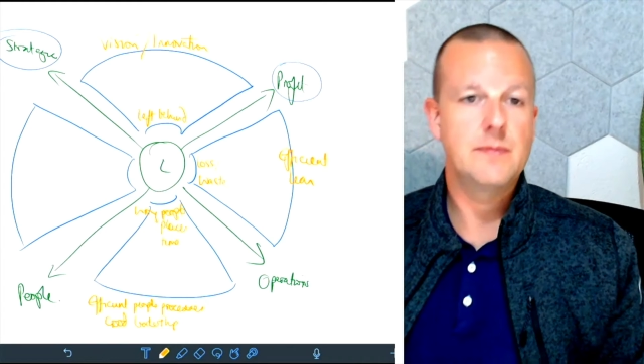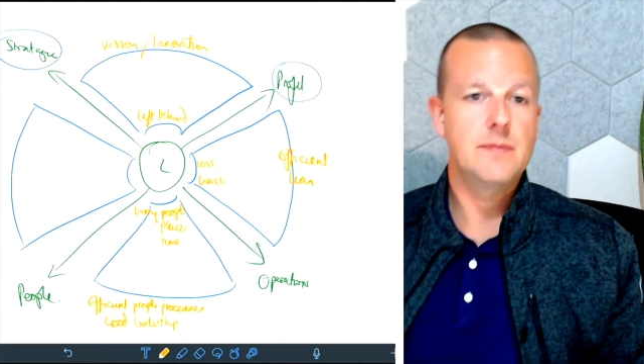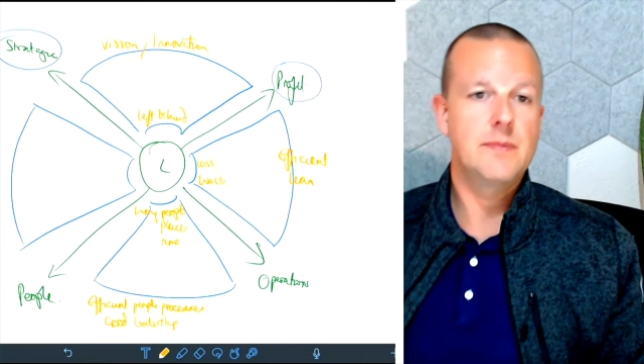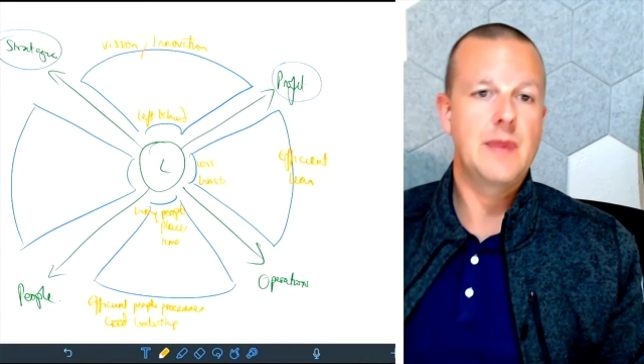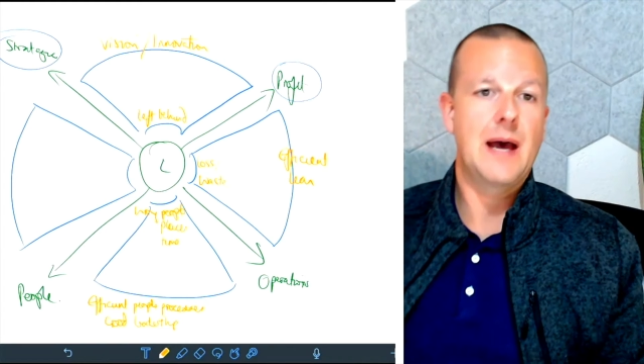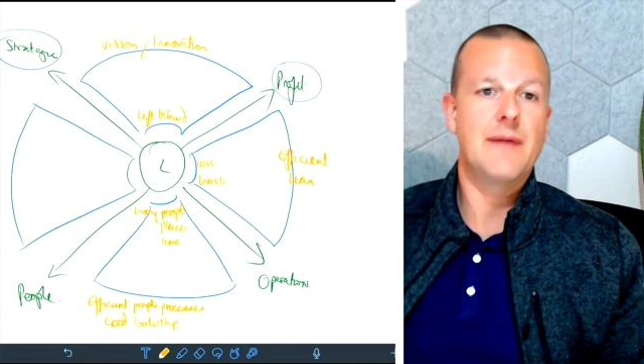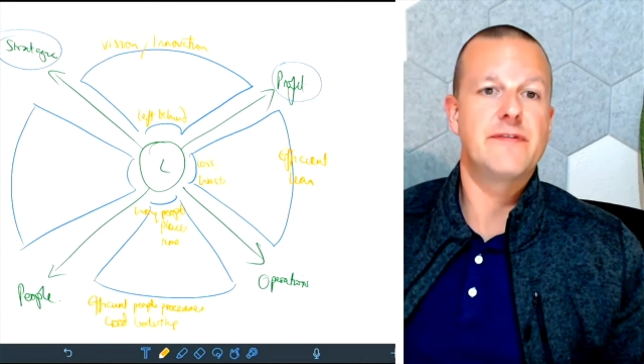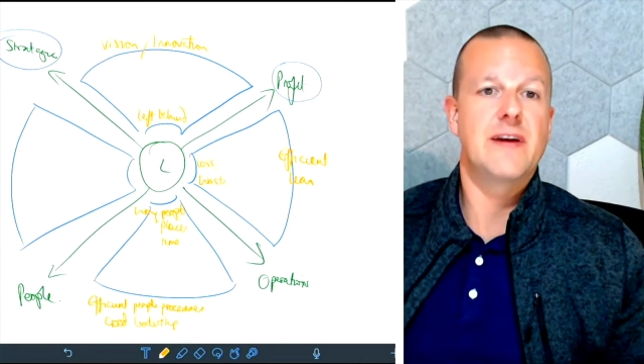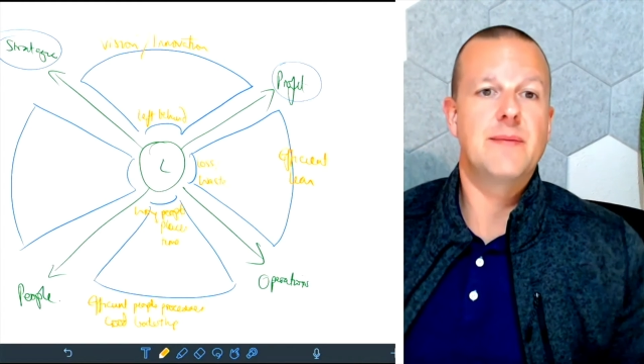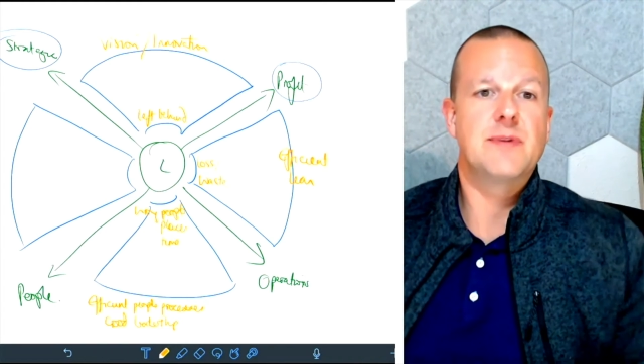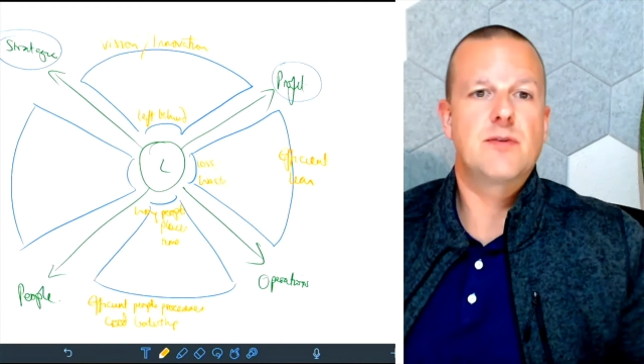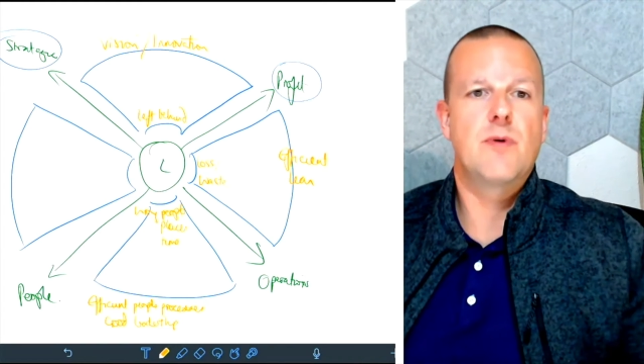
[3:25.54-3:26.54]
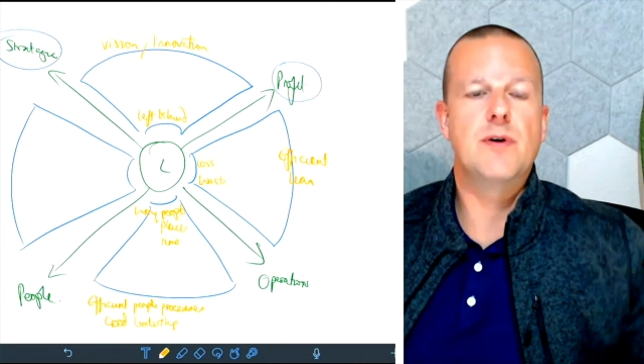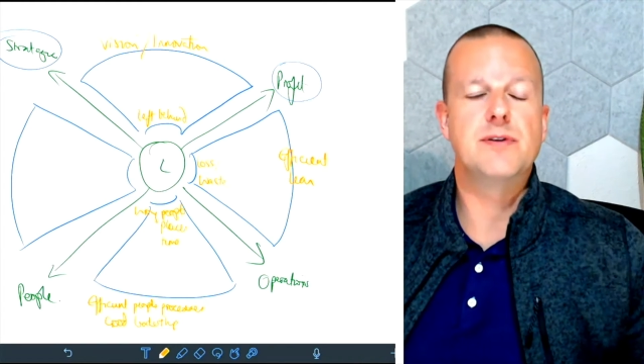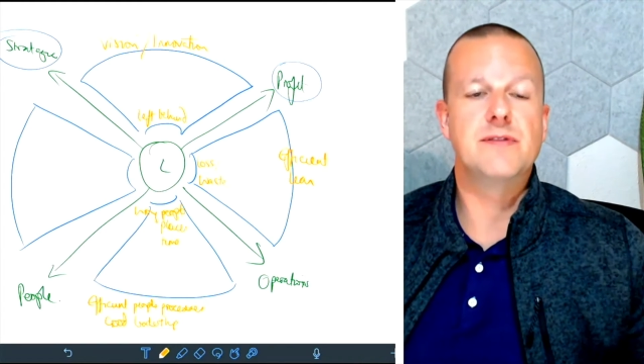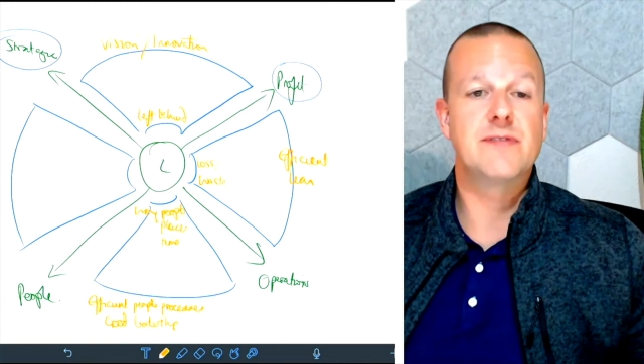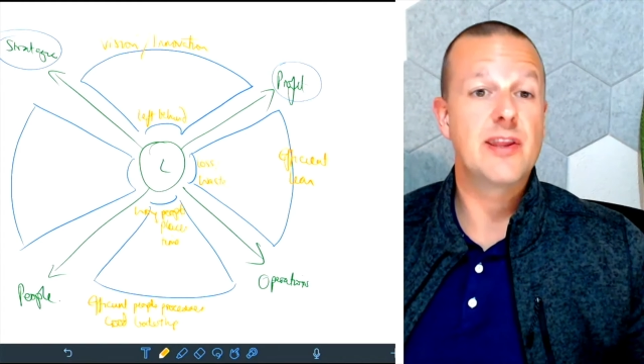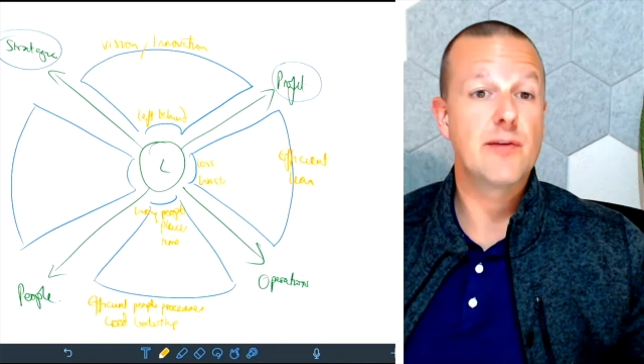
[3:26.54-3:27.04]
That famous quote
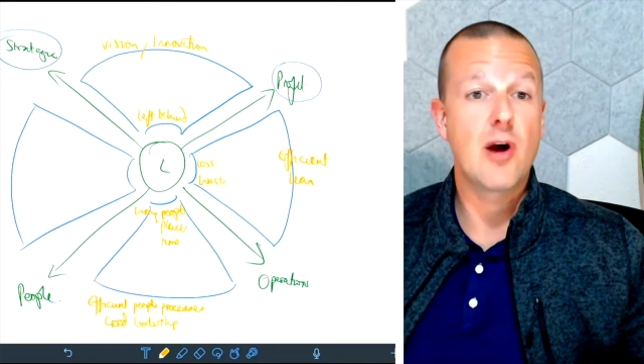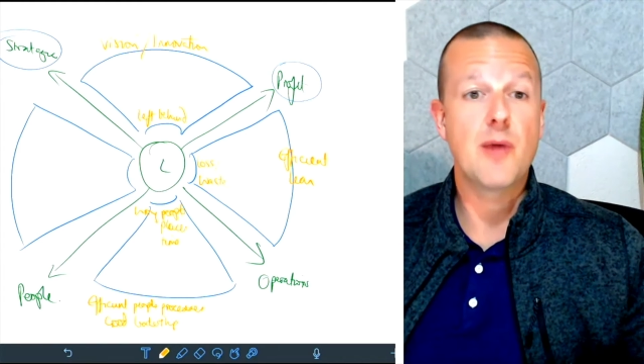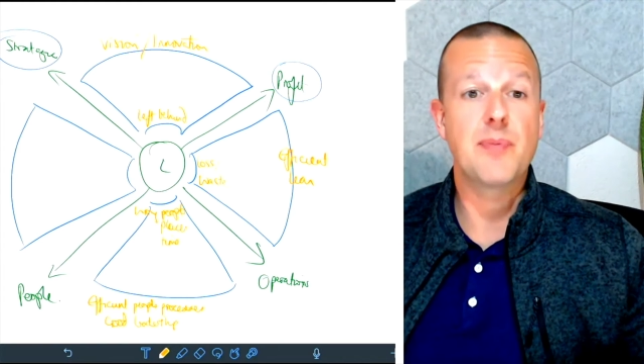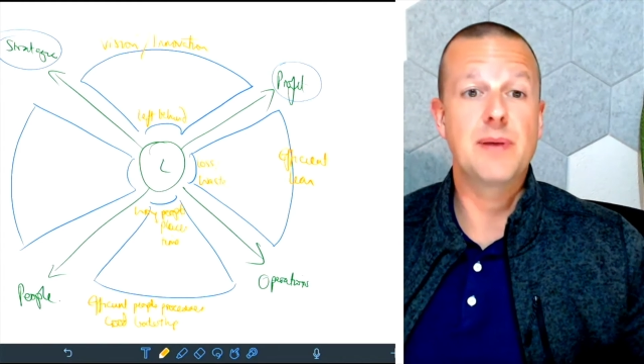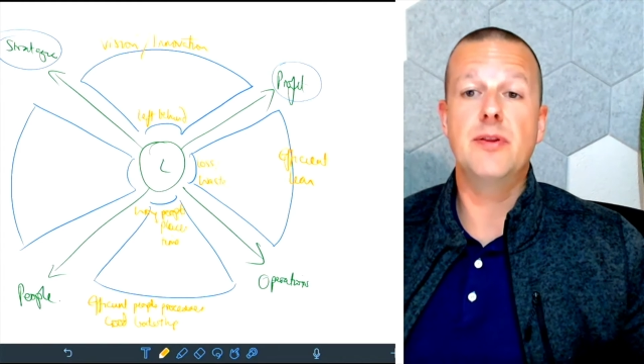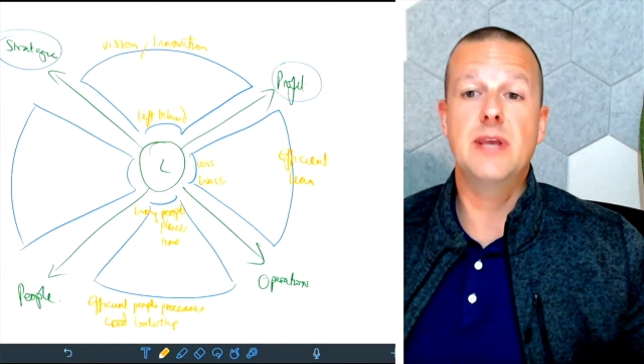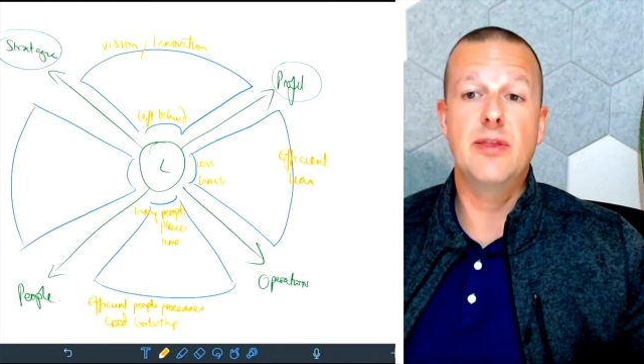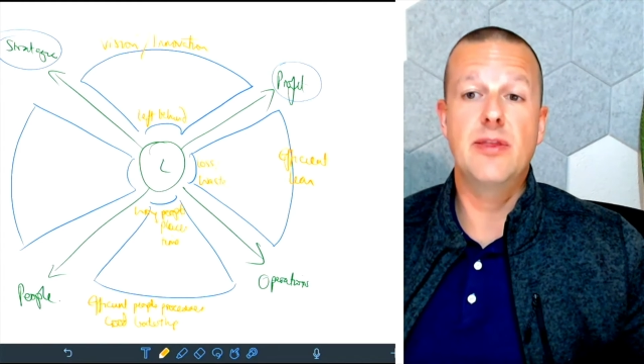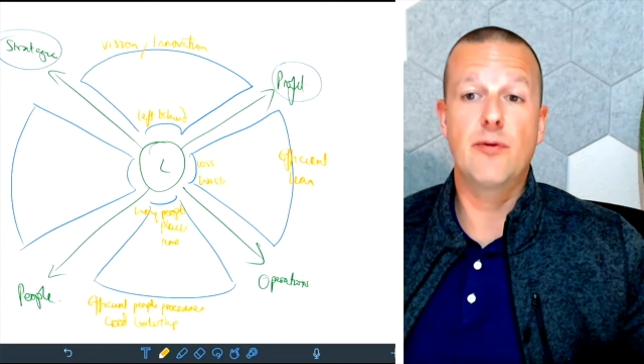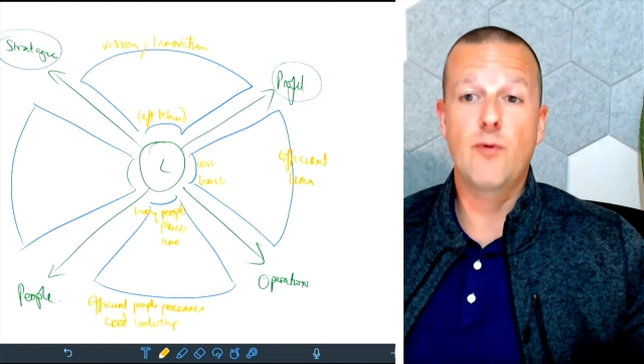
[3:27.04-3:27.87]
of get the right people in the